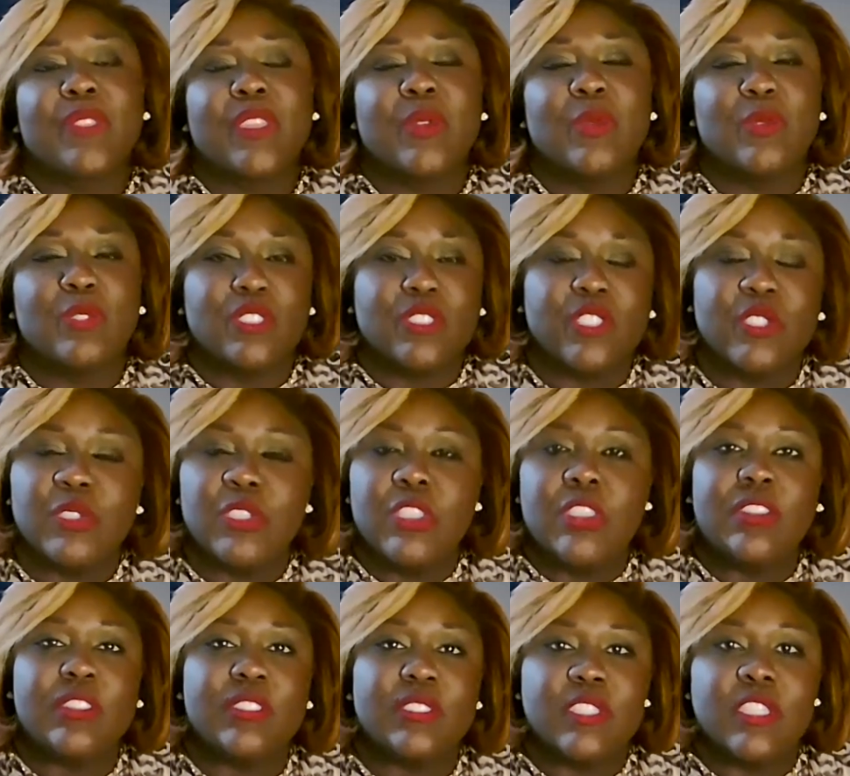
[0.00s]

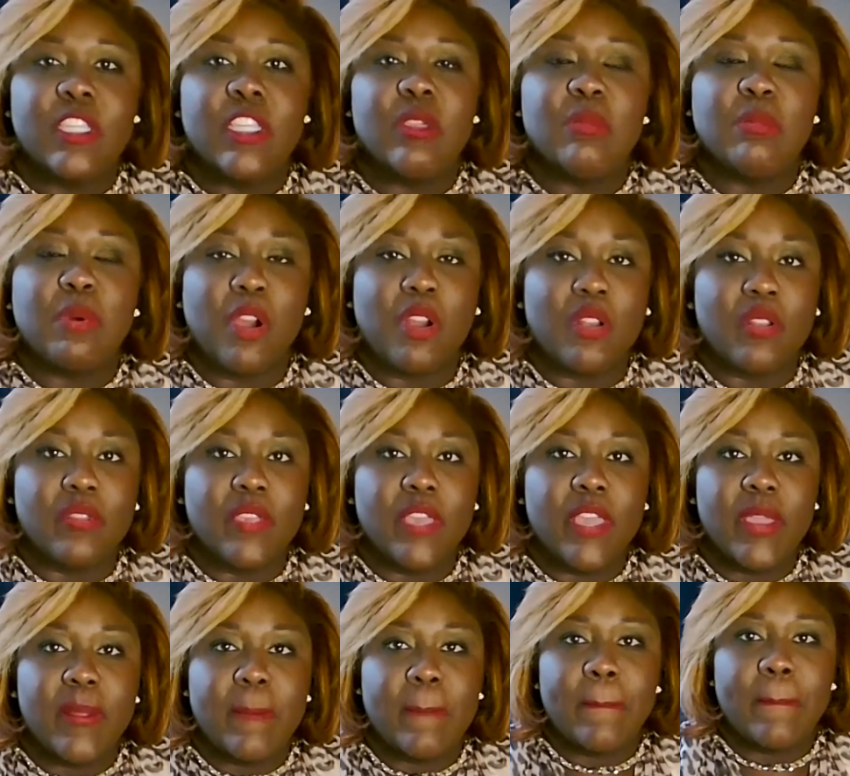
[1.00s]
resilience is a key part of
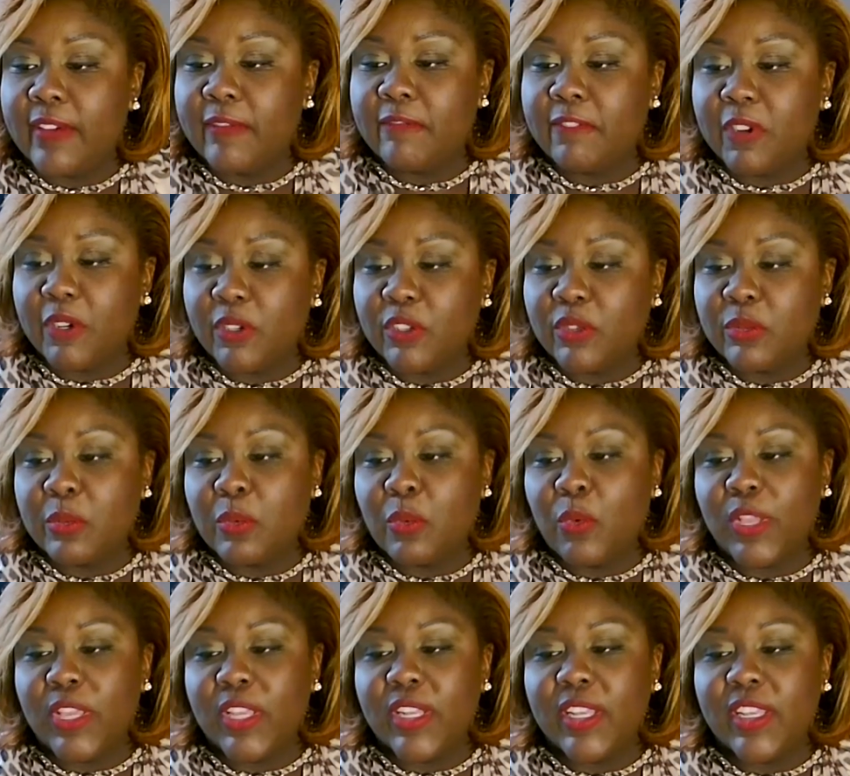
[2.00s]
that. The first
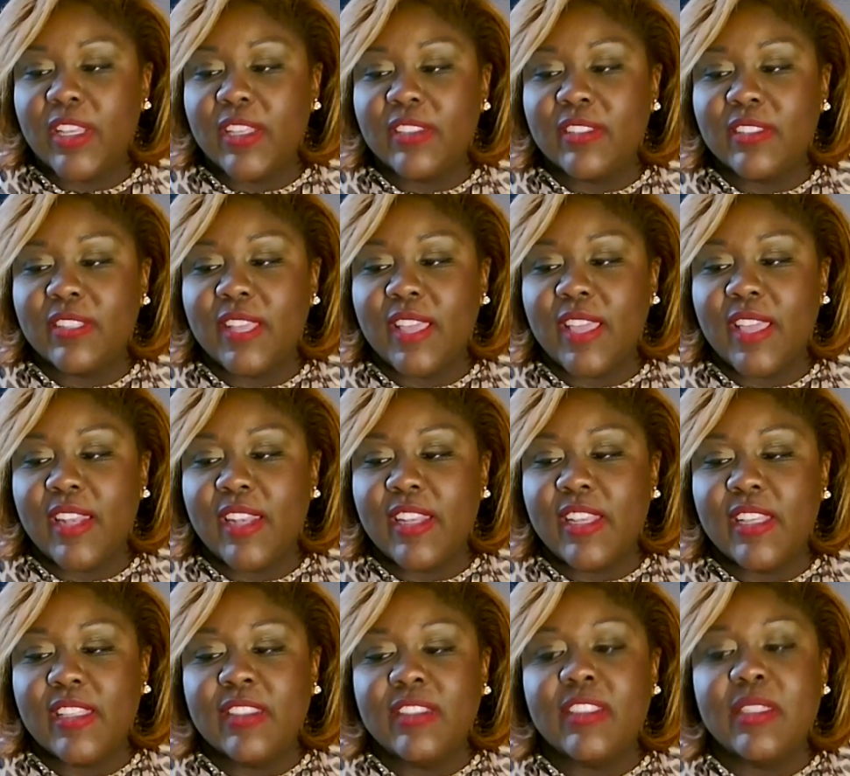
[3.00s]
point is that
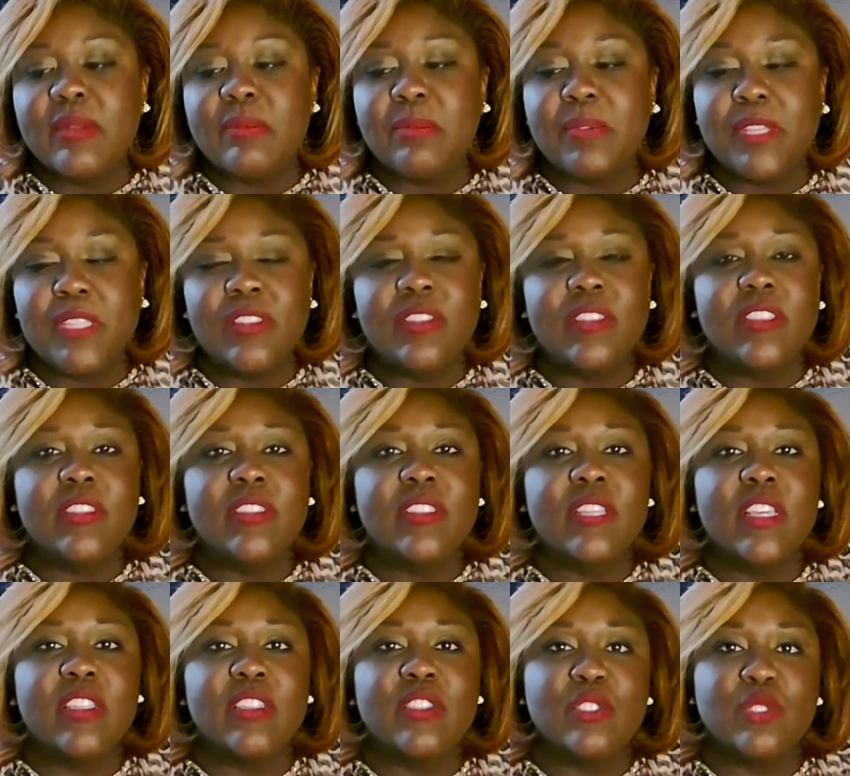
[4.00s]
is it business
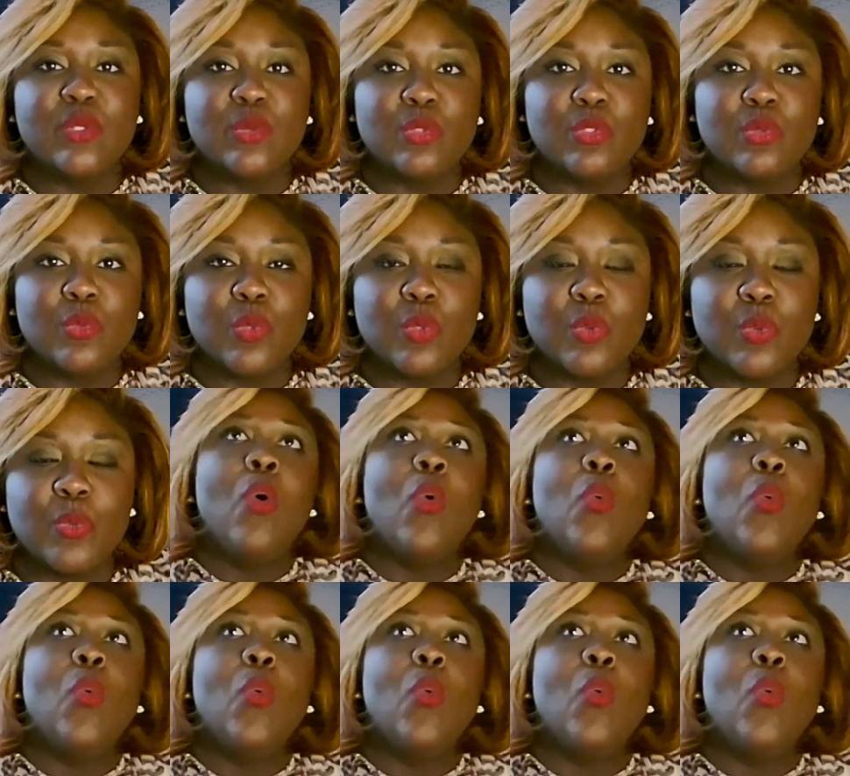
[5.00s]
as usual?